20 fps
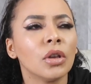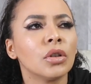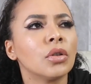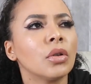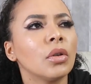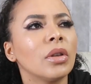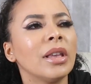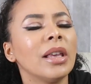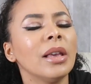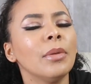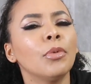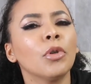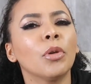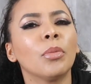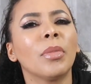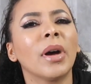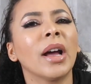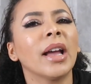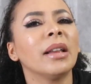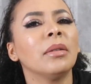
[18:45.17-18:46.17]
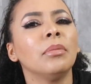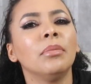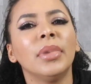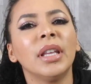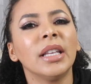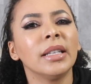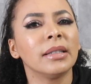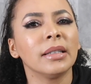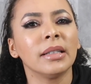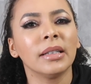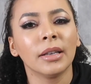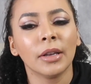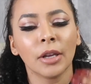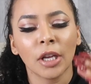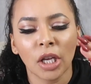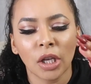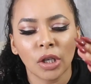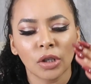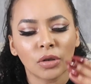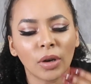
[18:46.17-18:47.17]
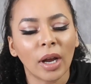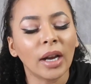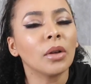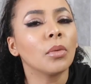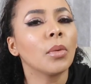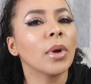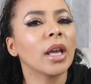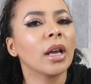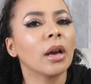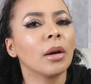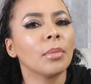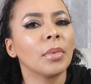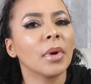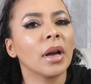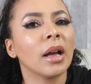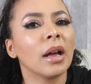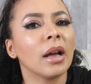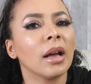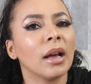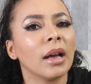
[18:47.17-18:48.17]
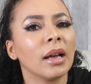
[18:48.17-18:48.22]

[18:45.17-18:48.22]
So keep your mind busy. Try to wake up